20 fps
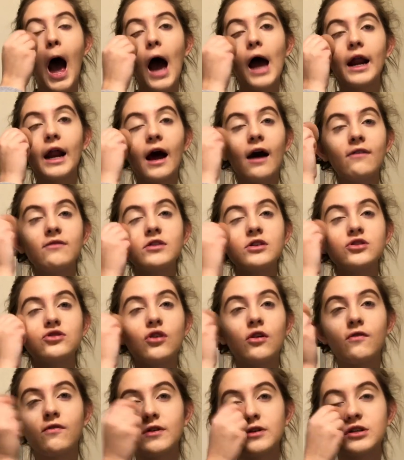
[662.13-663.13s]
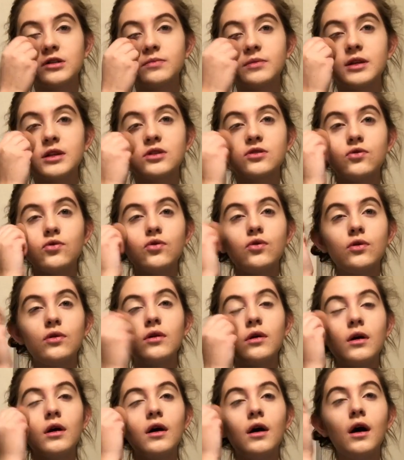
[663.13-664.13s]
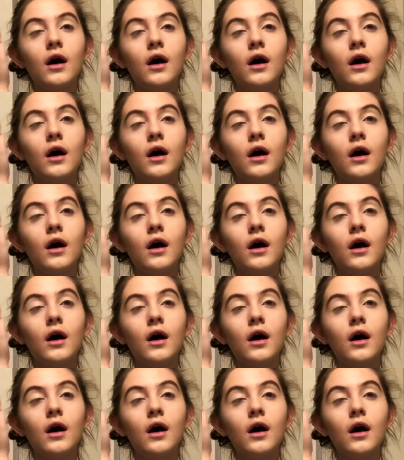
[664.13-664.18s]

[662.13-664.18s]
I'd have any strong friendships at school,